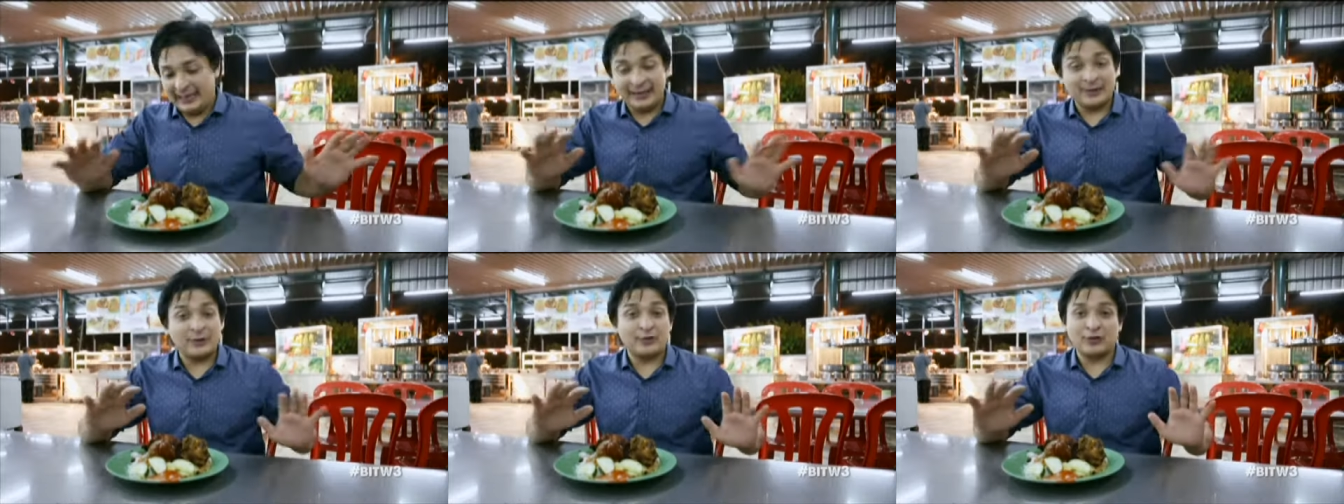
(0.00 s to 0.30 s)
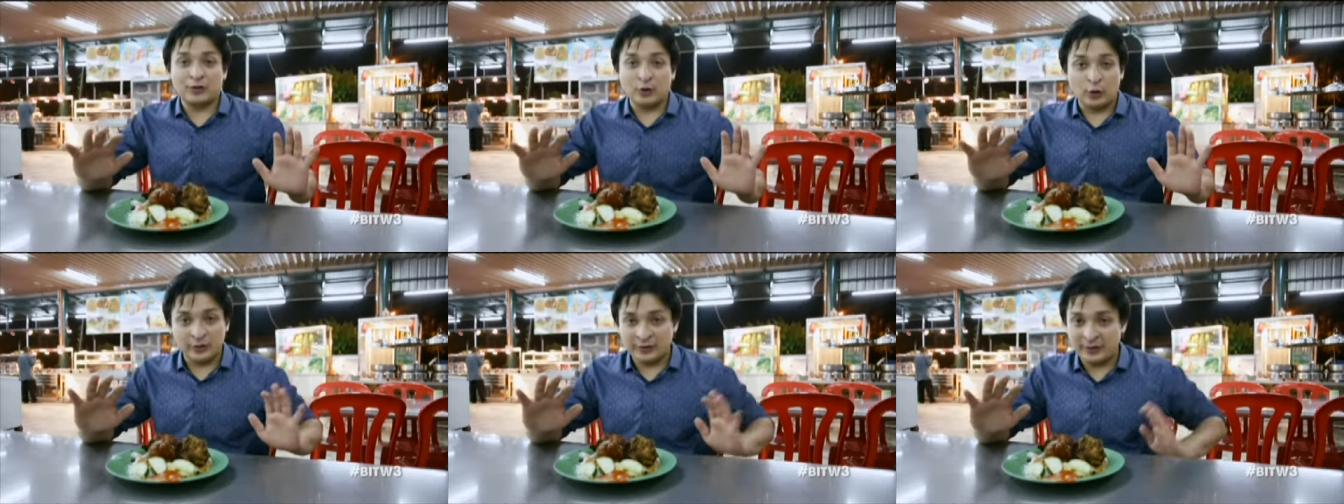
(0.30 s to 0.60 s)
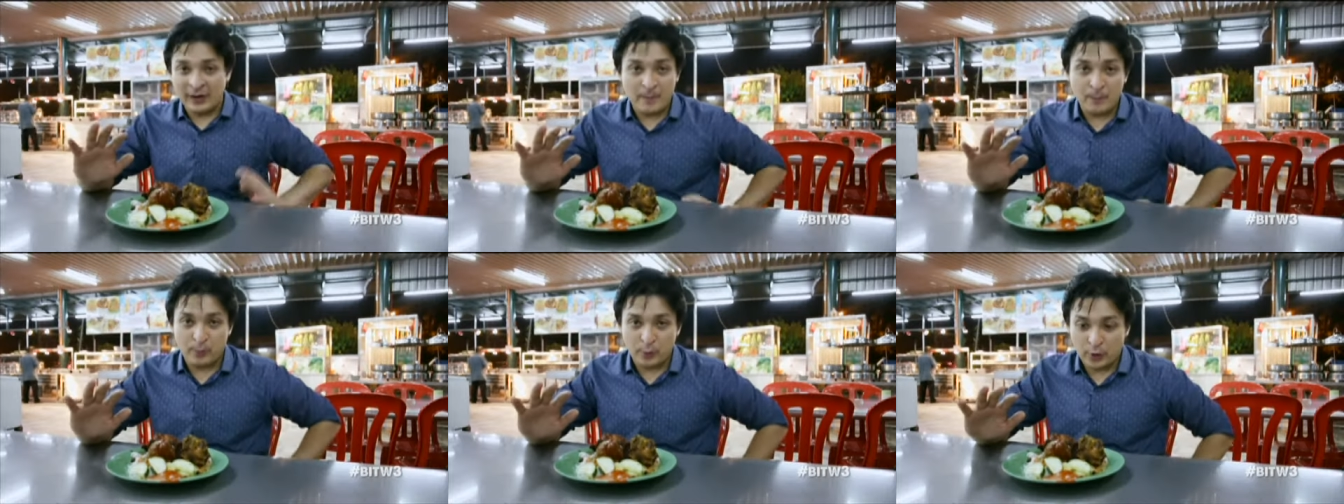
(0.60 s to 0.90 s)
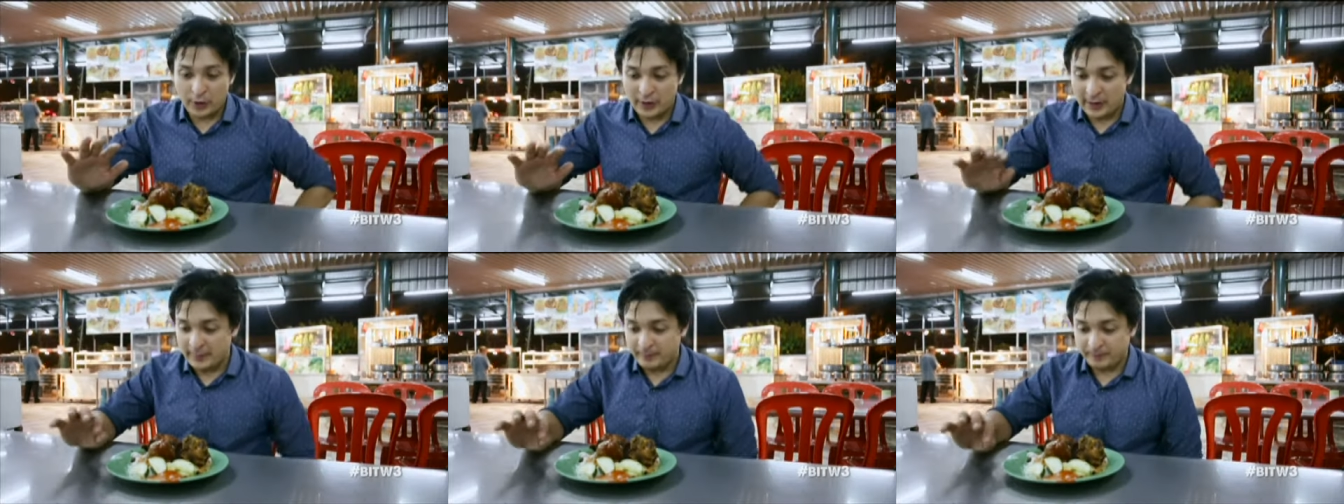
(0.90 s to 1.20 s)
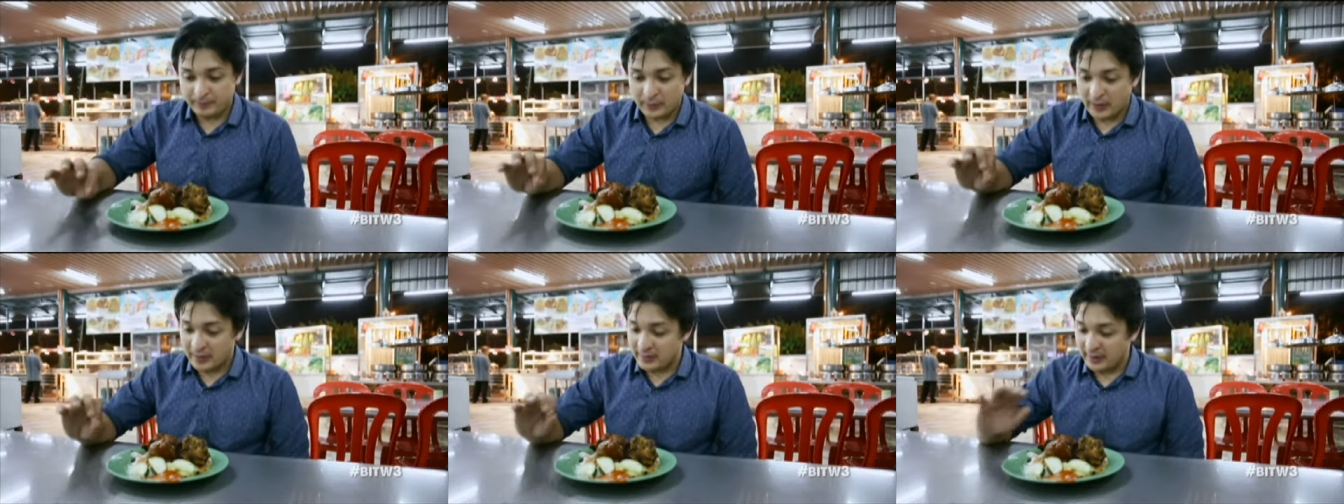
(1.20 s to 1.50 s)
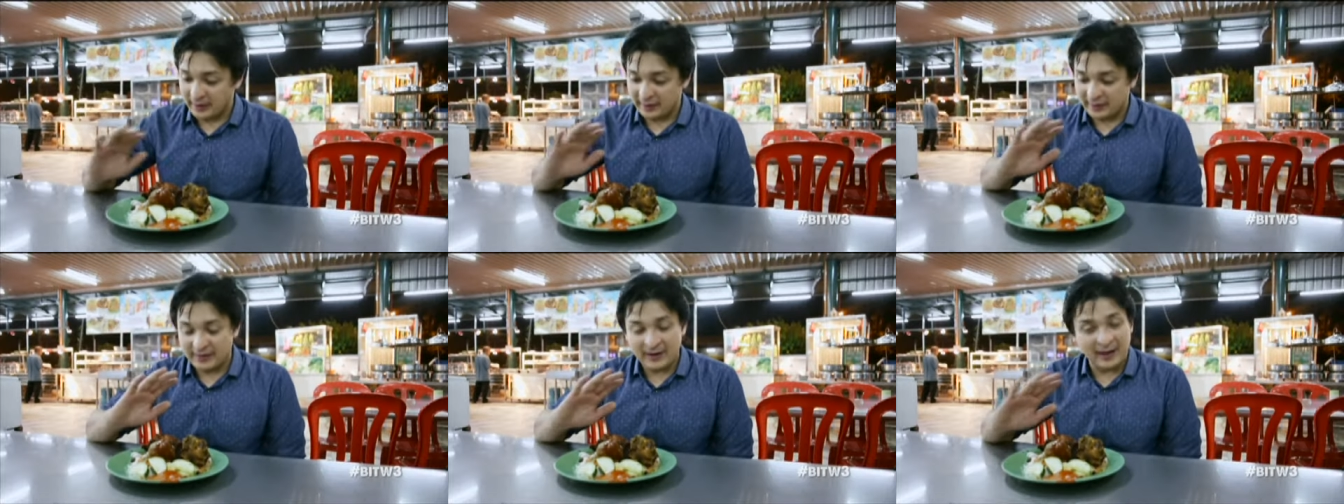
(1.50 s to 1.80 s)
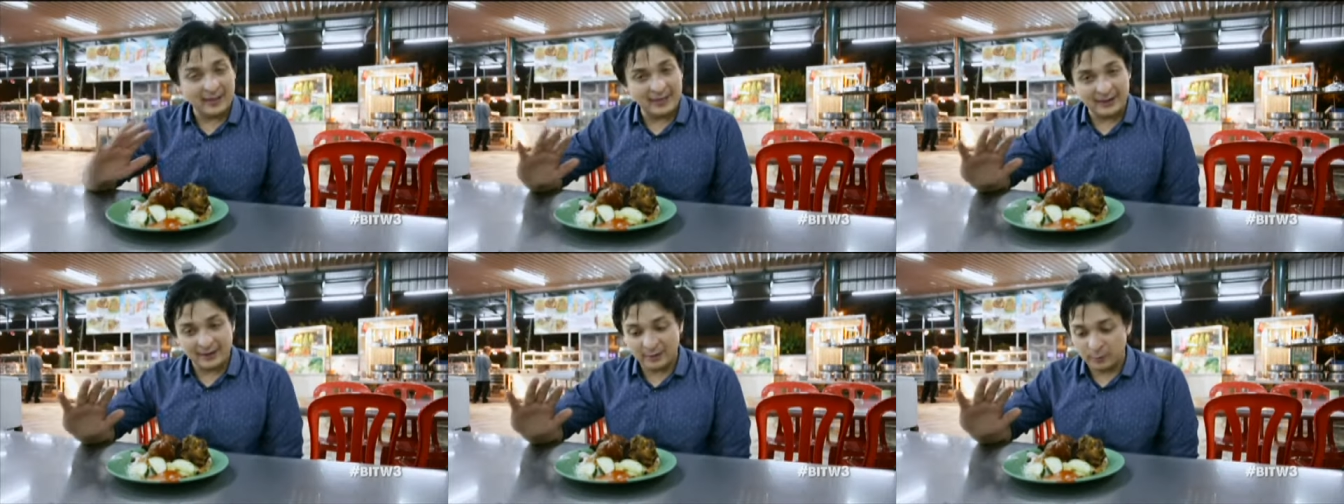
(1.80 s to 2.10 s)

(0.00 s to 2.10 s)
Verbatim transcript: It's so sempoi, there's nothing